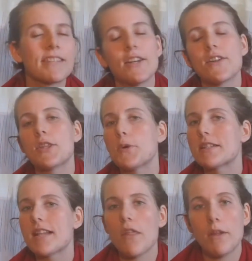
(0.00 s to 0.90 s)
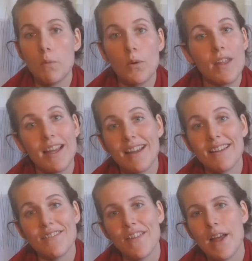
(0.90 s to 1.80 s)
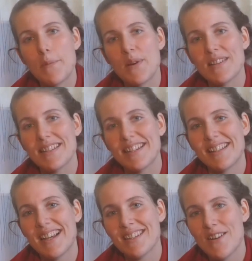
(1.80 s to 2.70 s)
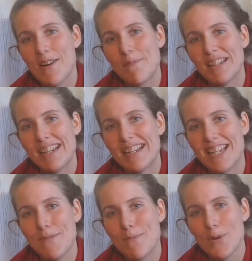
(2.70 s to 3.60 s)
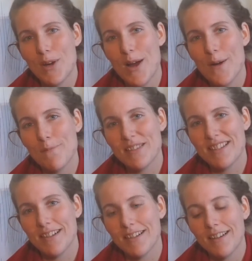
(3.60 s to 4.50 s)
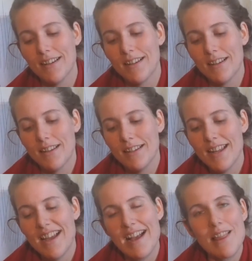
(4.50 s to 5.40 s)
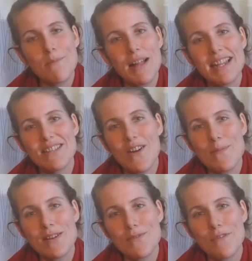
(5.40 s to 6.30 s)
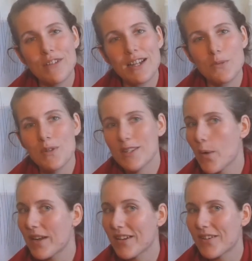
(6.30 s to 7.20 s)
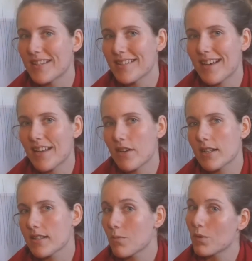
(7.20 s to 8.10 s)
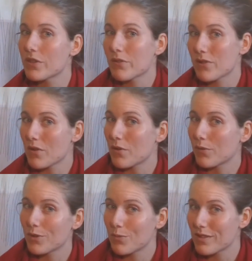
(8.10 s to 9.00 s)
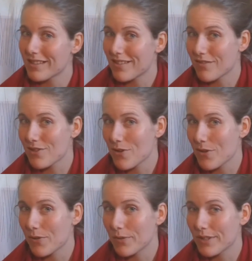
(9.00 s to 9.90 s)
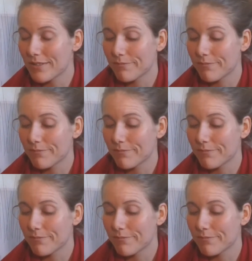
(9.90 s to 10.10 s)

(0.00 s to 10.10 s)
You know, there was nothing more there for that person at that time that needed to be brought up. So, yeah, the planets very much reflect what's going on inside of us and what's resolved and what's unresolved.